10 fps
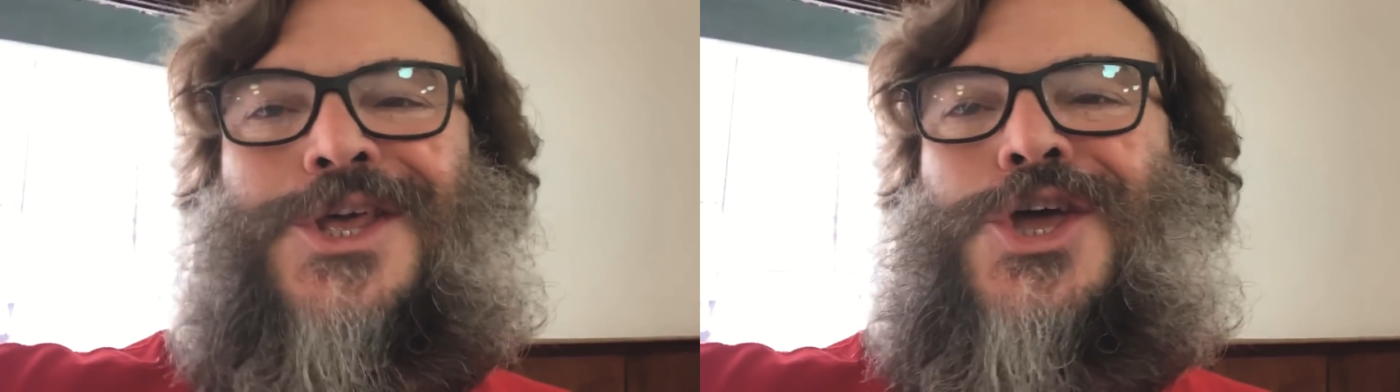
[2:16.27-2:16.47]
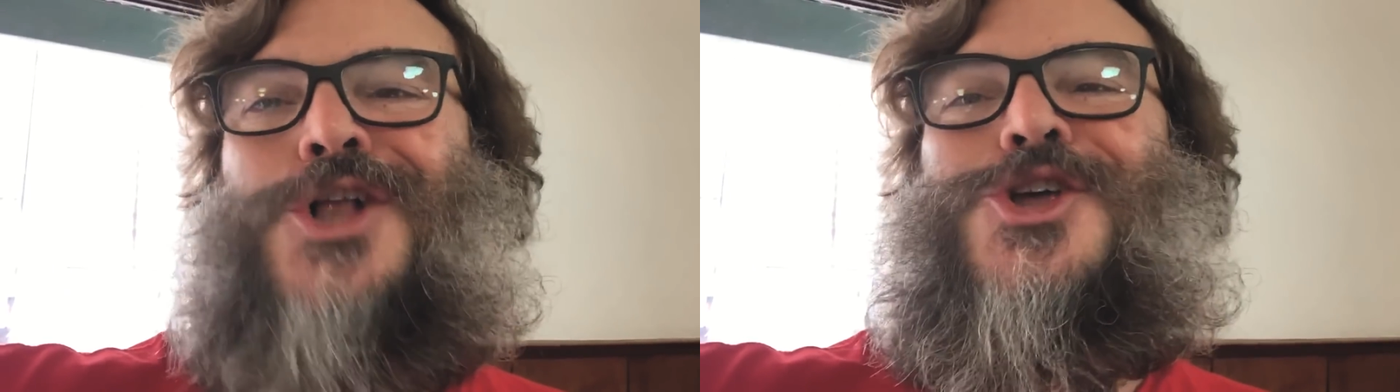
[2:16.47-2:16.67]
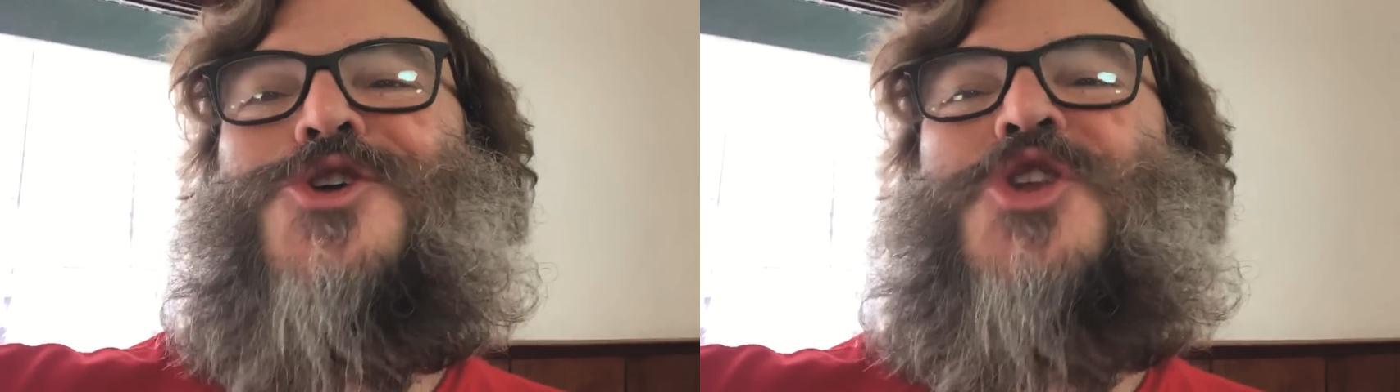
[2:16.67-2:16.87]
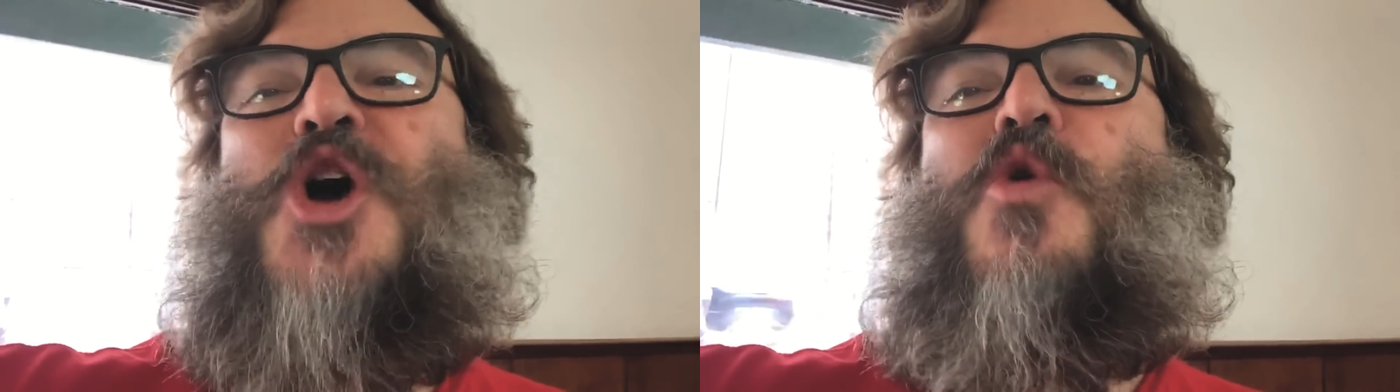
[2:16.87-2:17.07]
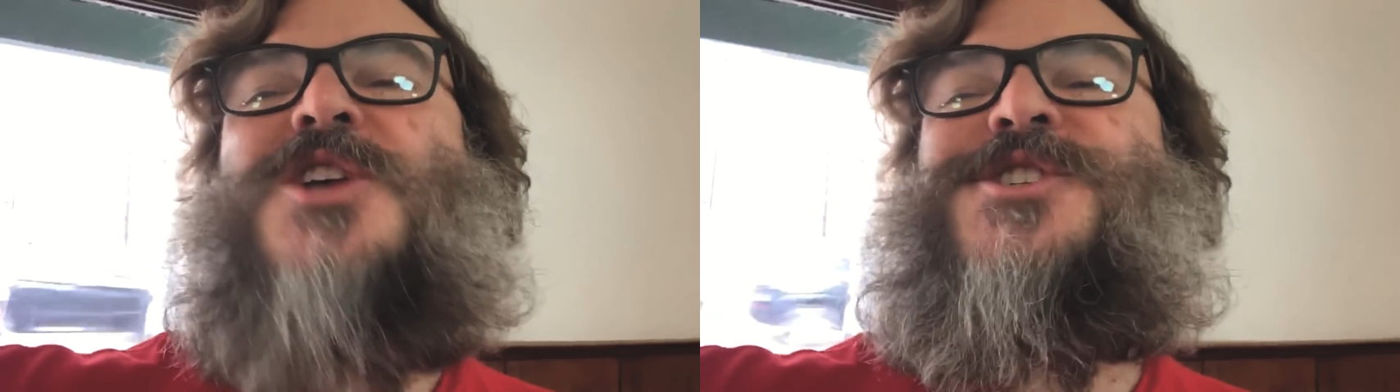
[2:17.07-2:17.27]
Y'all don't
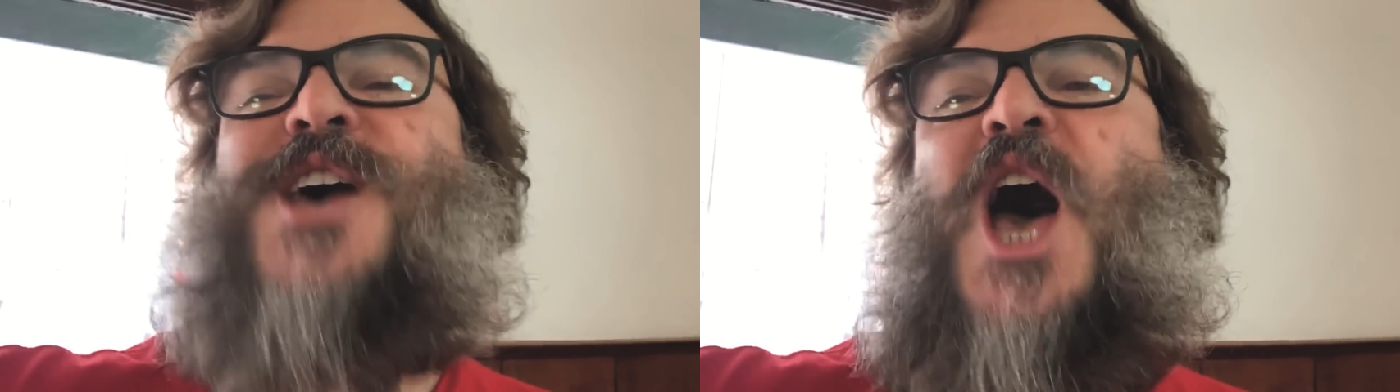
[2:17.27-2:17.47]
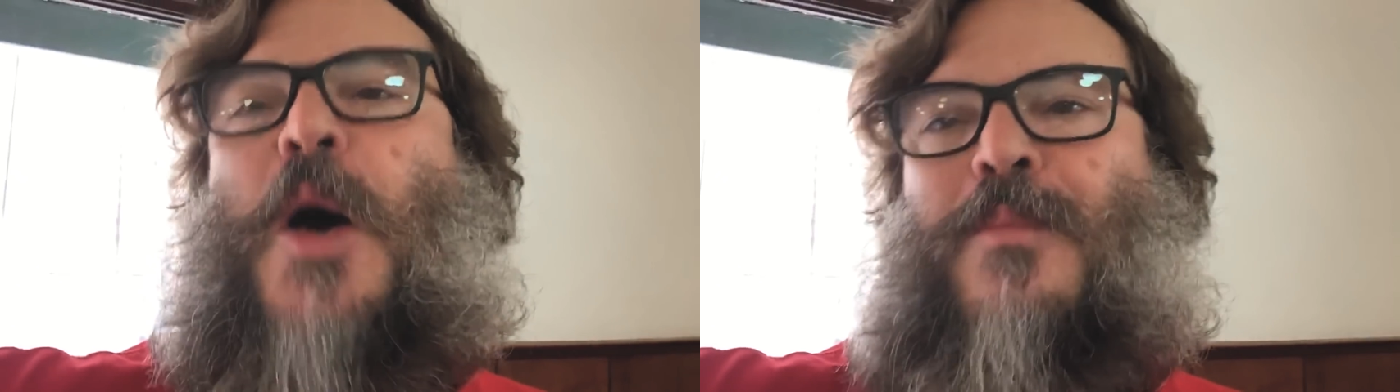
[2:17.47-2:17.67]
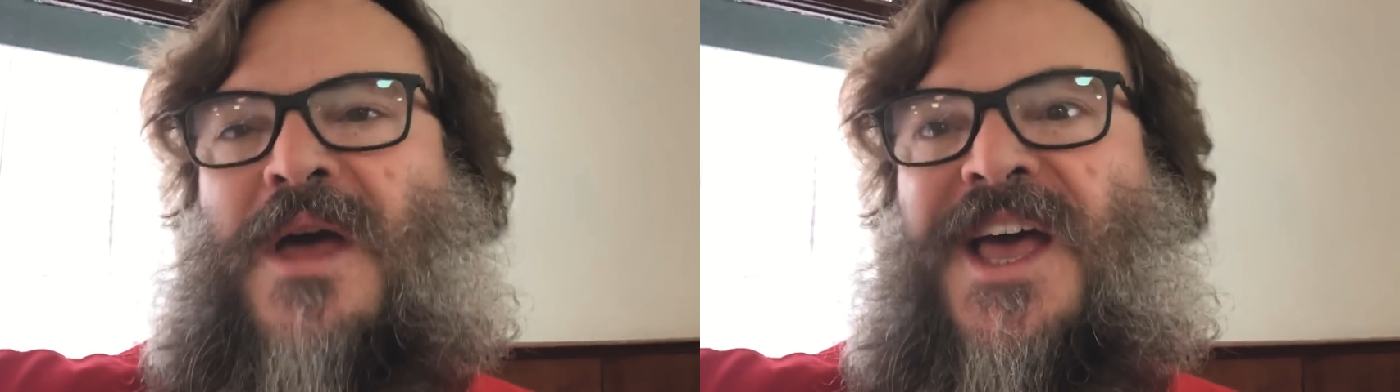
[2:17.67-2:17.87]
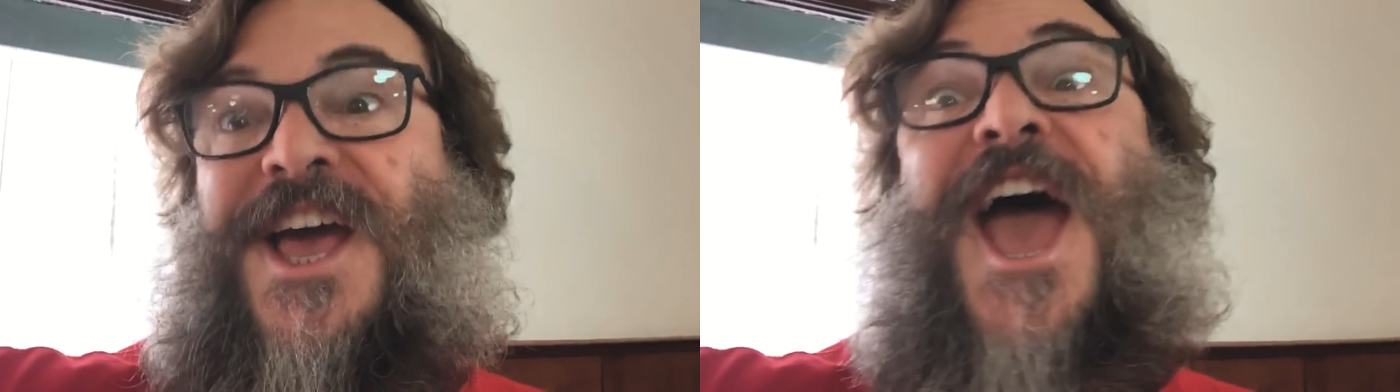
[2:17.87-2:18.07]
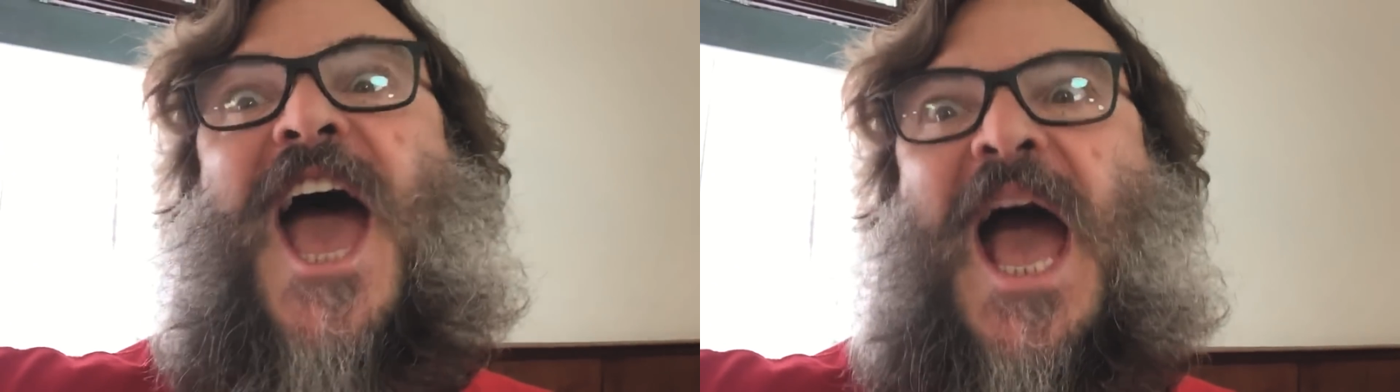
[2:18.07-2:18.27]
know what's up.
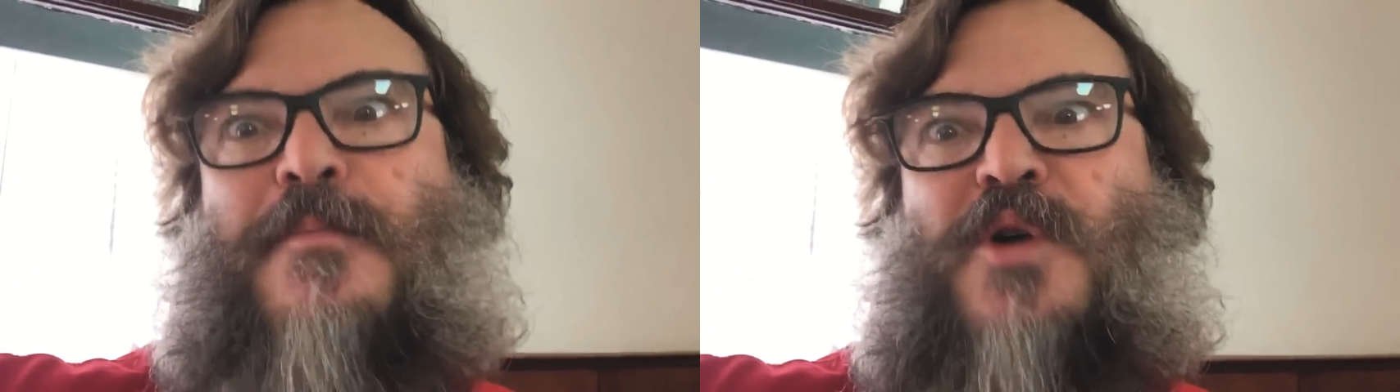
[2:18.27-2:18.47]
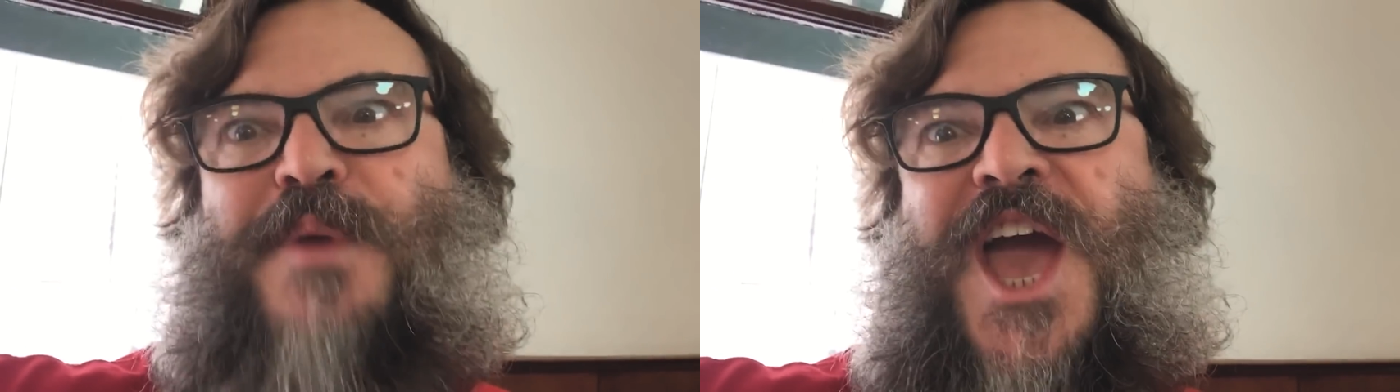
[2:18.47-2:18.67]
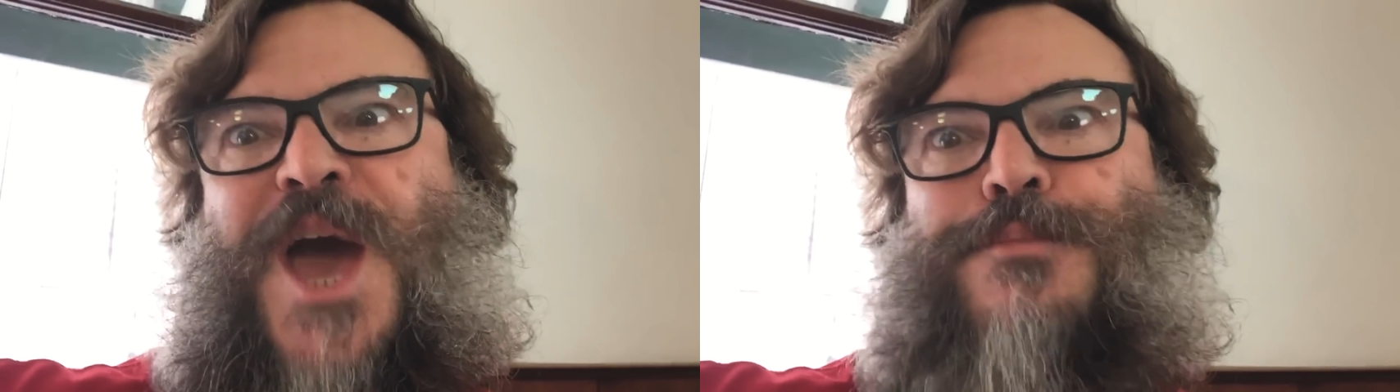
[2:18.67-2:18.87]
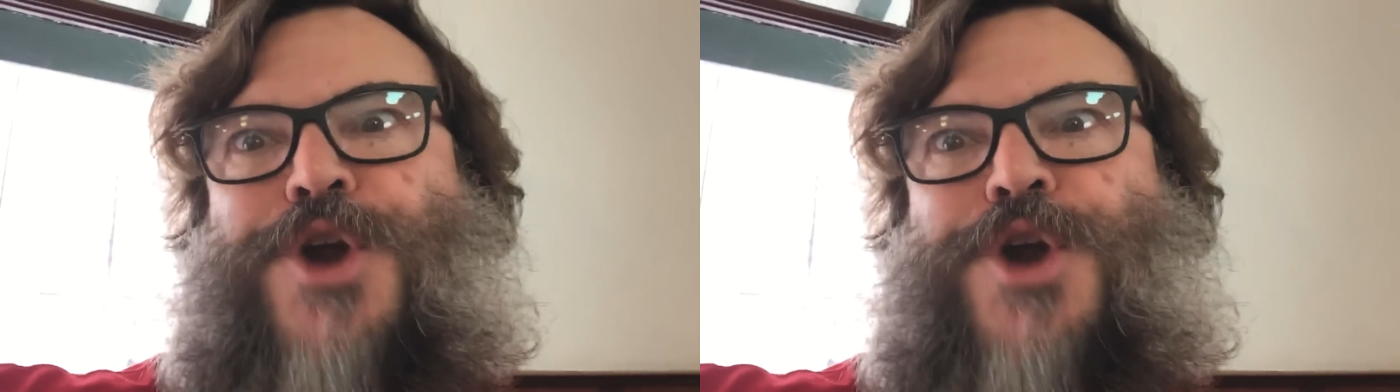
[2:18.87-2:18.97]
Apple pan,